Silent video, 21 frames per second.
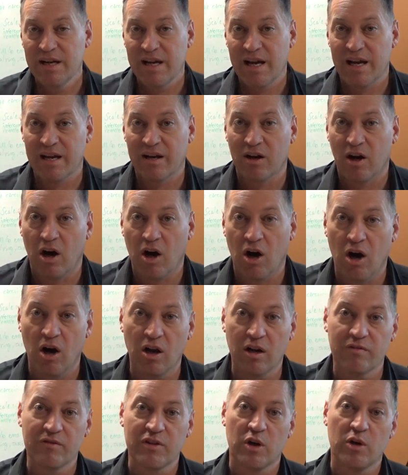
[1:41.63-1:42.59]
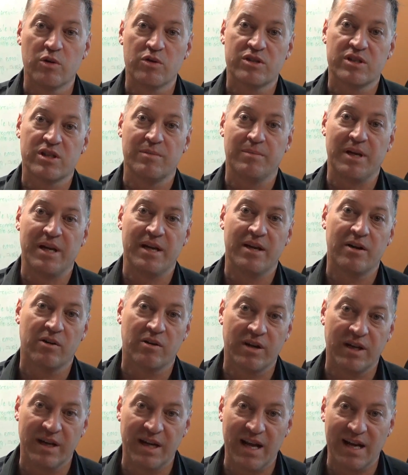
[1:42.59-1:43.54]
And all of those can be
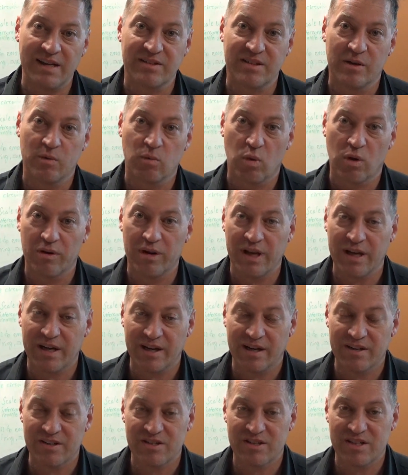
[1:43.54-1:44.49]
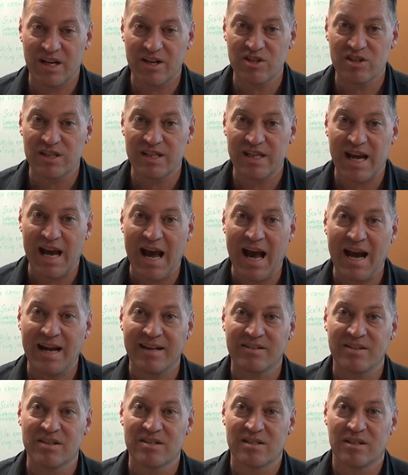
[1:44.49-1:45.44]
interconnected where they can essentially
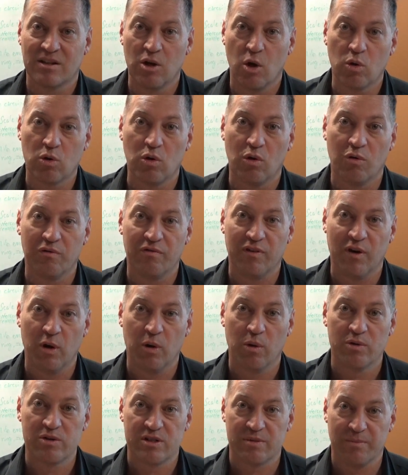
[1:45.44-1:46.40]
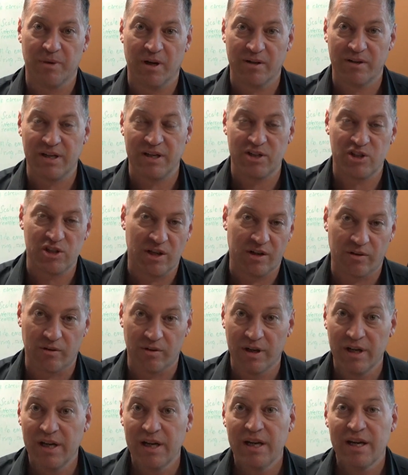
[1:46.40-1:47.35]
act as local phones among each other.